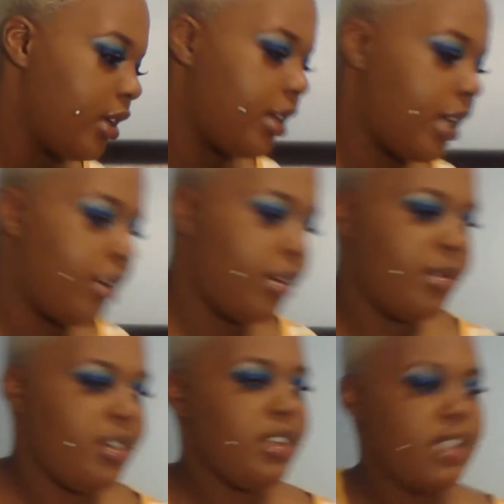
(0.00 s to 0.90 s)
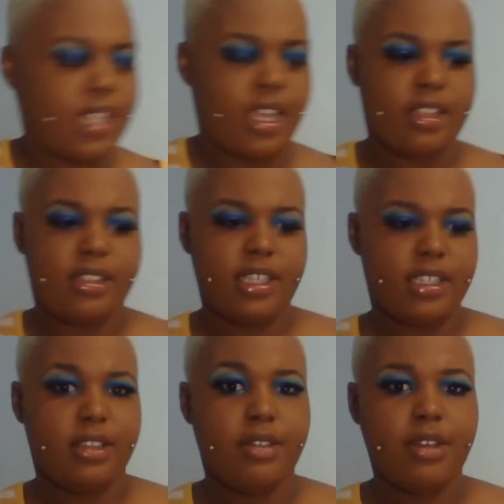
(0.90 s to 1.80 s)
Now I'm gonna take
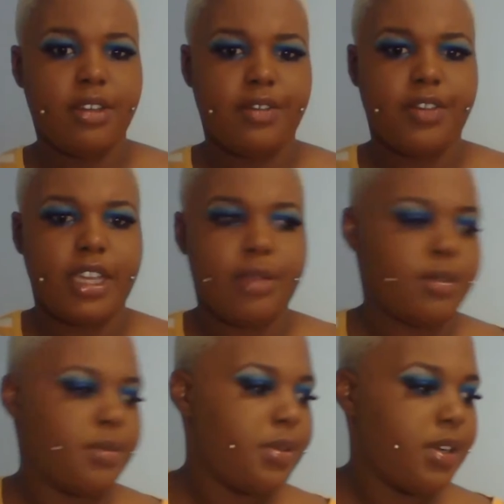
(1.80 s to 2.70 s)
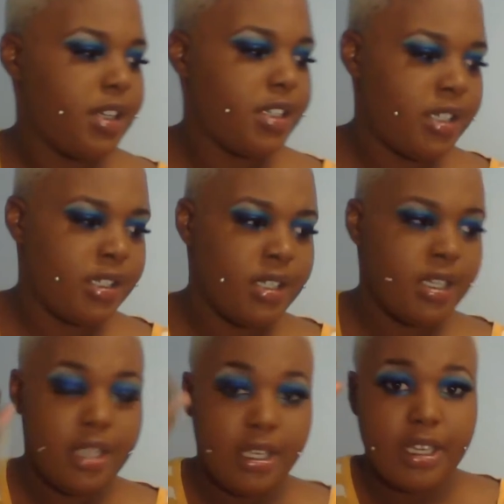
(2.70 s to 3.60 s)
this duo fiber brush,
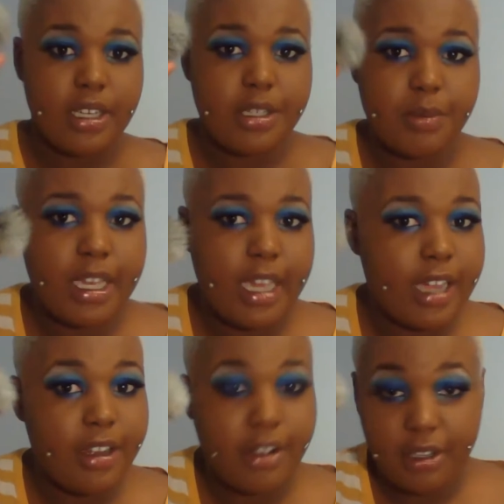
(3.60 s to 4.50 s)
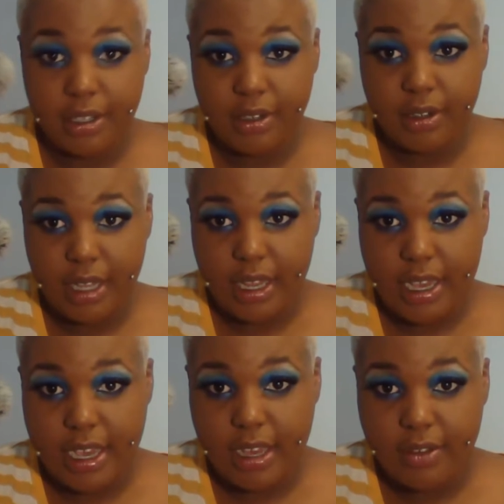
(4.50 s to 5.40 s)
because I currently do not
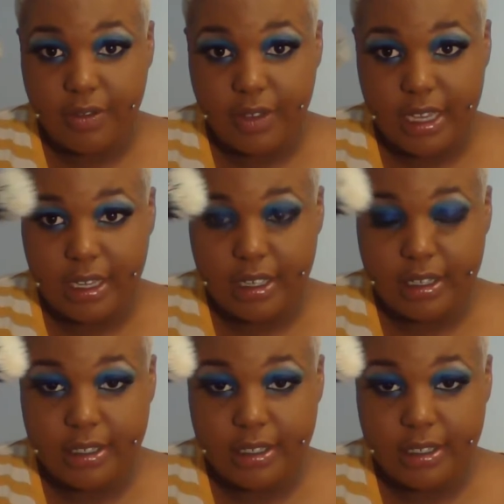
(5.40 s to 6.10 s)
have a